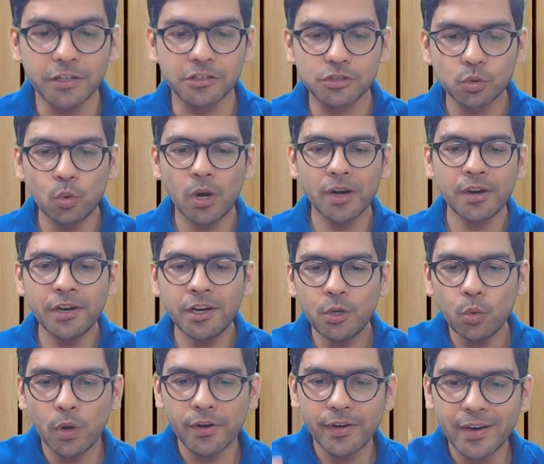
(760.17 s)
200,
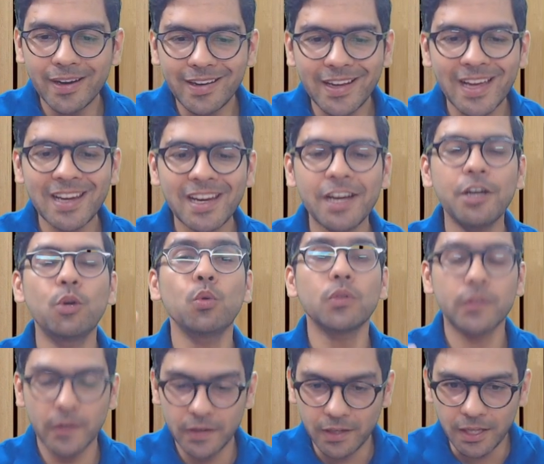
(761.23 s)
210, and
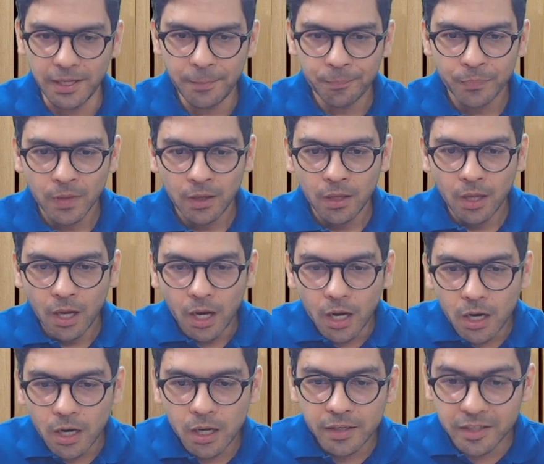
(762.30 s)
230,
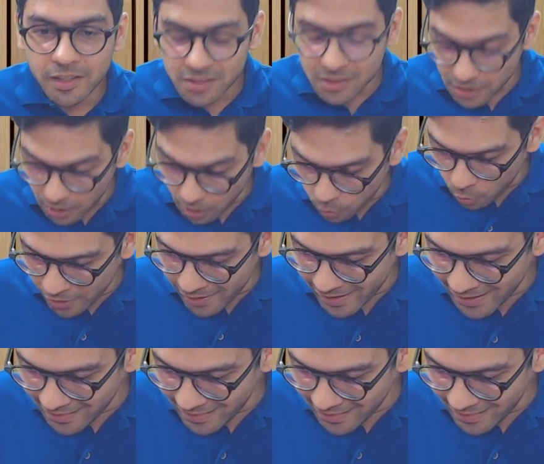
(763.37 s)
is covered in